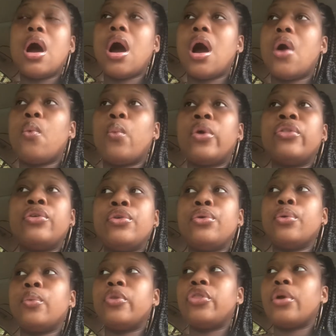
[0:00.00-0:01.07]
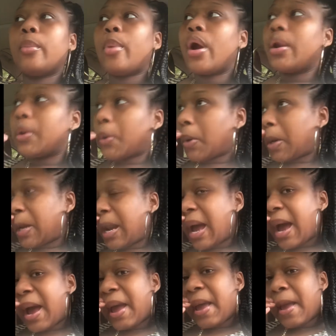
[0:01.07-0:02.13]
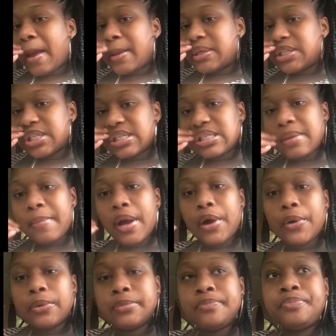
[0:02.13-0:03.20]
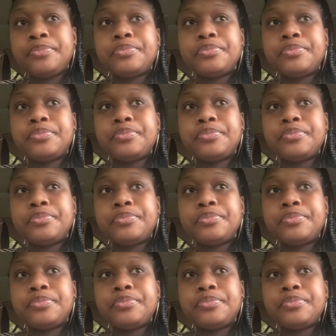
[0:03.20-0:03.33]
whether you're with your partner or not, just about,